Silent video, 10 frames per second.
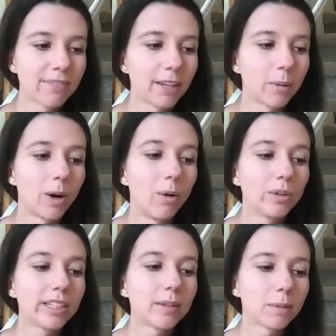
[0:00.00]
they were
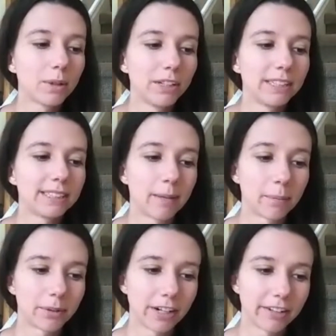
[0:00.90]
only employed
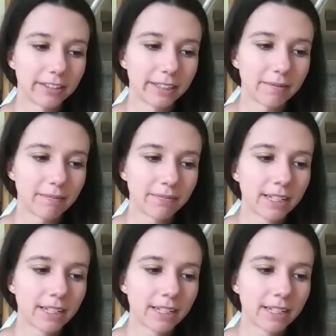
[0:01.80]
temporarily.